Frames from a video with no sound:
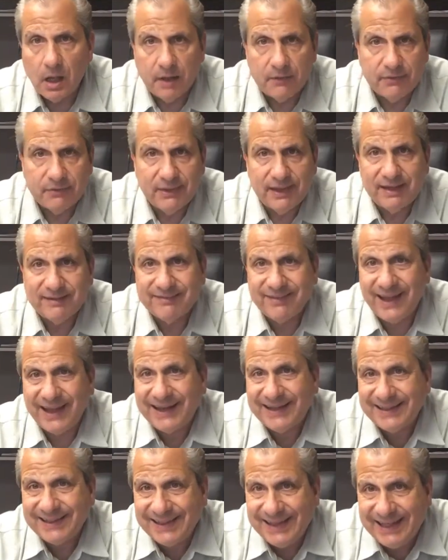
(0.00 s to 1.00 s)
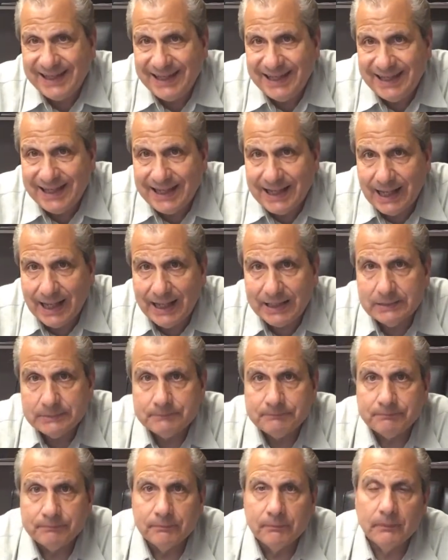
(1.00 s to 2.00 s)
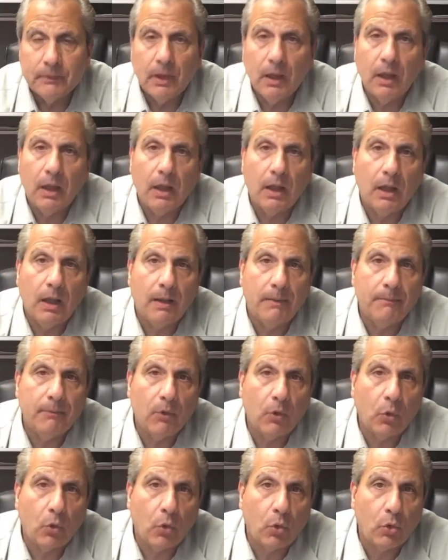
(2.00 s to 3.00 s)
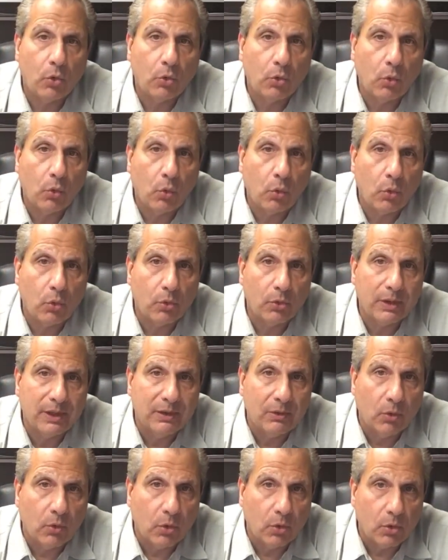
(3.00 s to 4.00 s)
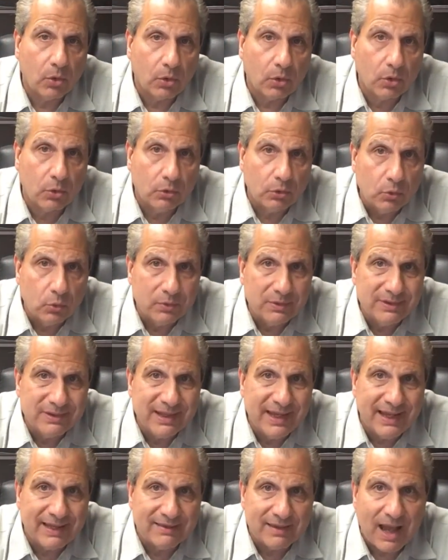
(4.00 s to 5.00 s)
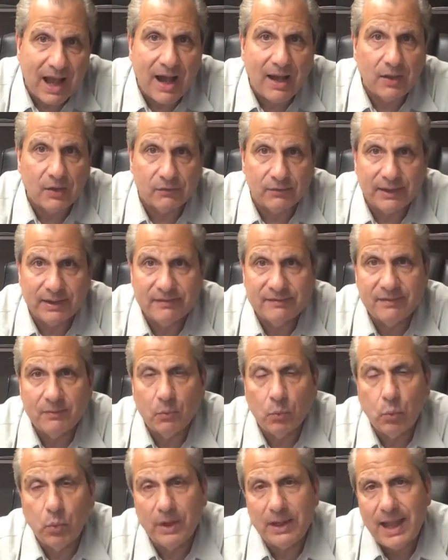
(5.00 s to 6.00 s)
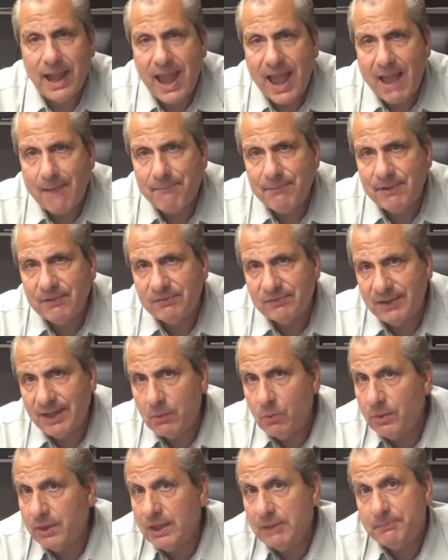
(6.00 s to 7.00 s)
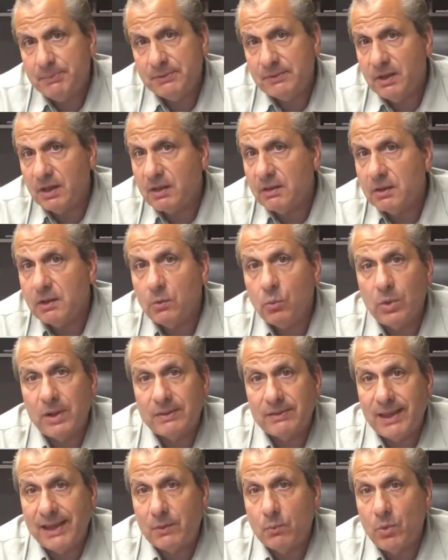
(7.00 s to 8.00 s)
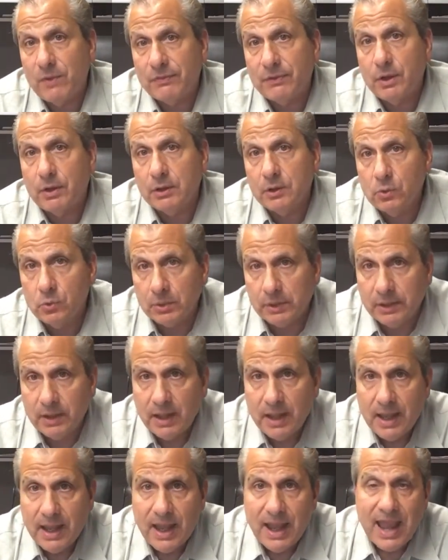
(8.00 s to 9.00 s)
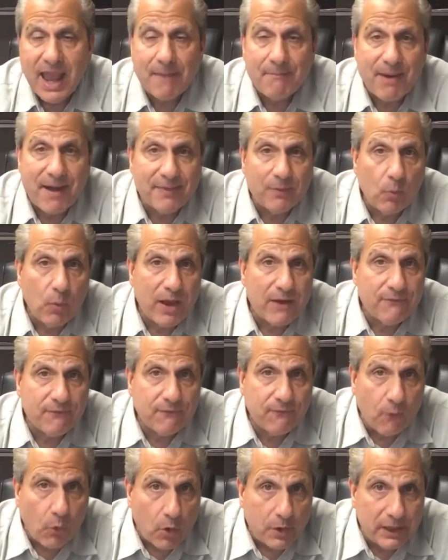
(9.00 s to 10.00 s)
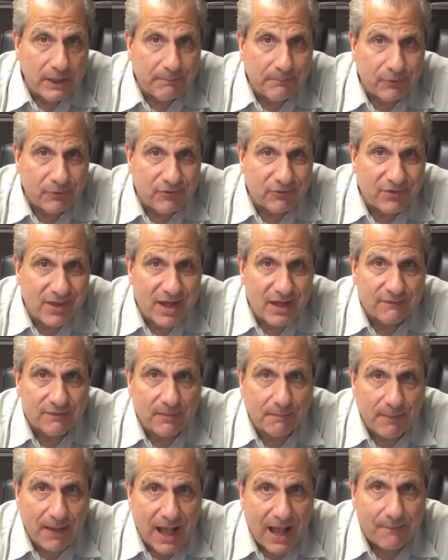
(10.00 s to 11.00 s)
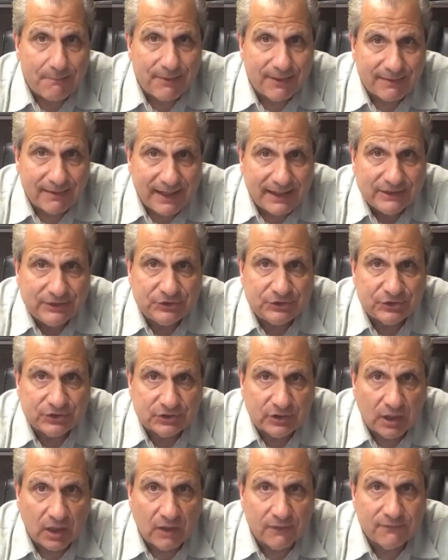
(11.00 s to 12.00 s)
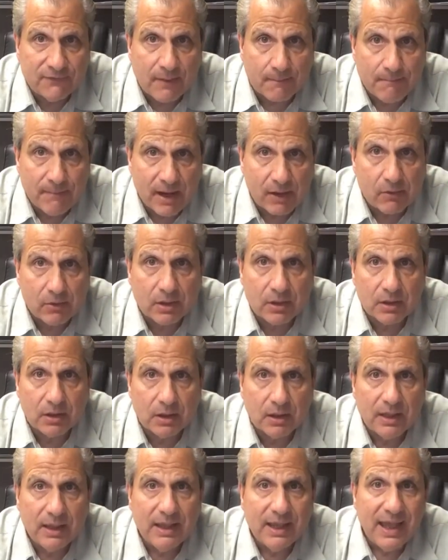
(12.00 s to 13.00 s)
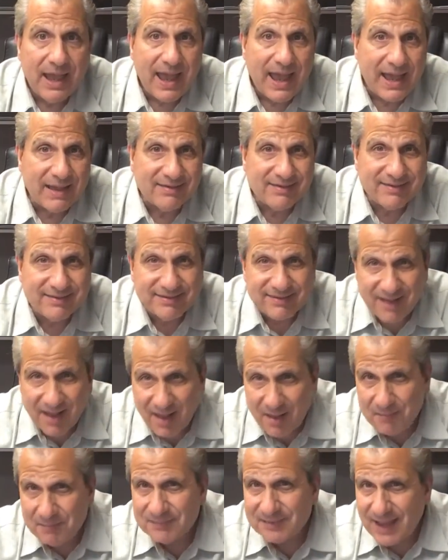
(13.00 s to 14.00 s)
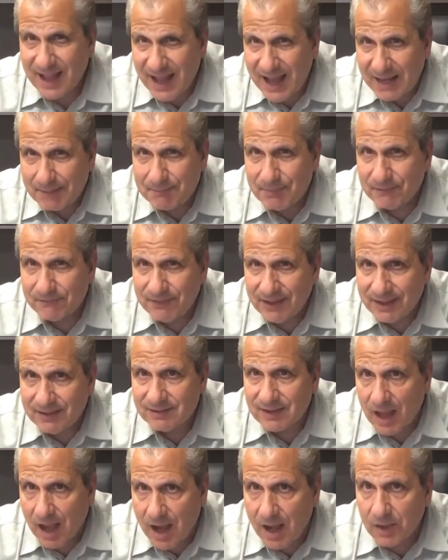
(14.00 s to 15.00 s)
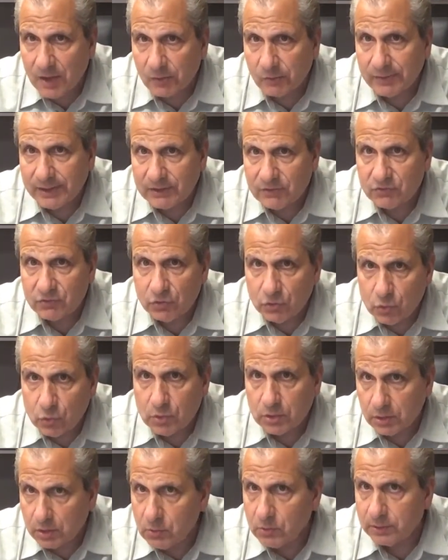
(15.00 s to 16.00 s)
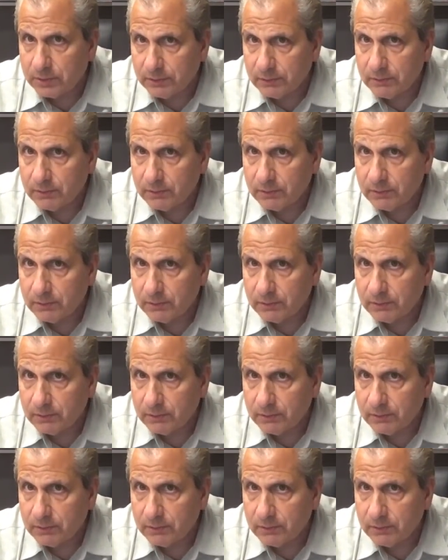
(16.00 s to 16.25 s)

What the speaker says: things like leaky gut, or gluten intolerance. And what happens, say, in particular with gluten. And by the way, 40% of the population of America has some type of intolerance to gluten.